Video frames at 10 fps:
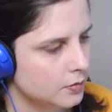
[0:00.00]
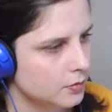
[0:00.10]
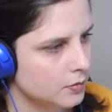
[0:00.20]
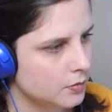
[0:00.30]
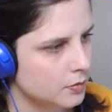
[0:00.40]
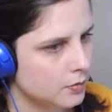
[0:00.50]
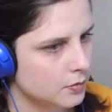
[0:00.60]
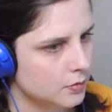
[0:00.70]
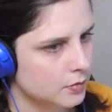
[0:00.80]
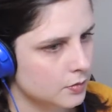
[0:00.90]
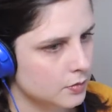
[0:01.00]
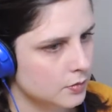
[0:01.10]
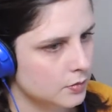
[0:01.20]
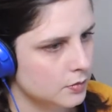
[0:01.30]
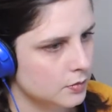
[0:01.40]

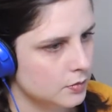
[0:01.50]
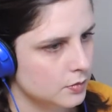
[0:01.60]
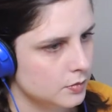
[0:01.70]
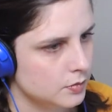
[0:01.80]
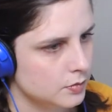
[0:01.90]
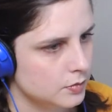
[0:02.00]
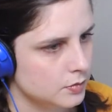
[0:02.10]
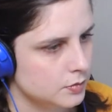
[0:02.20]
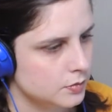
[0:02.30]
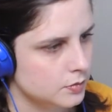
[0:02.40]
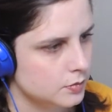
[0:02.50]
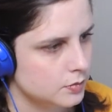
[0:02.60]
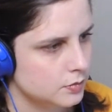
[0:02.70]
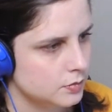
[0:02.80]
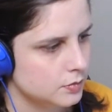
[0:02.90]

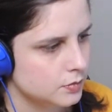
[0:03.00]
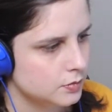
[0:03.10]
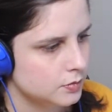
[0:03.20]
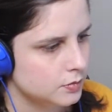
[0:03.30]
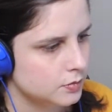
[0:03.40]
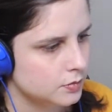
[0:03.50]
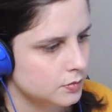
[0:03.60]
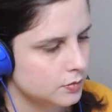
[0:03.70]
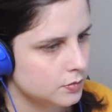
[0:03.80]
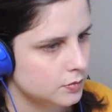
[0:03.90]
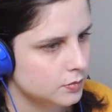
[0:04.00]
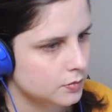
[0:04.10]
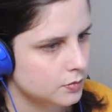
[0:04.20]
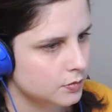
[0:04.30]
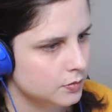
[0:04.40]

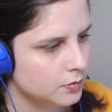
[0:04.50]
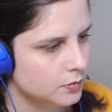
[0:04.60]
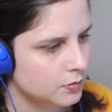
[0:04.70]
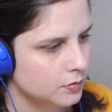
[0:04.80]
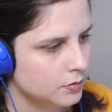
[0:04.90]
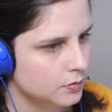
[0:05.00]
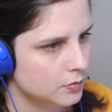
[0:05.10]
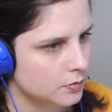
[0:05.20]
No one is speaking in this clip.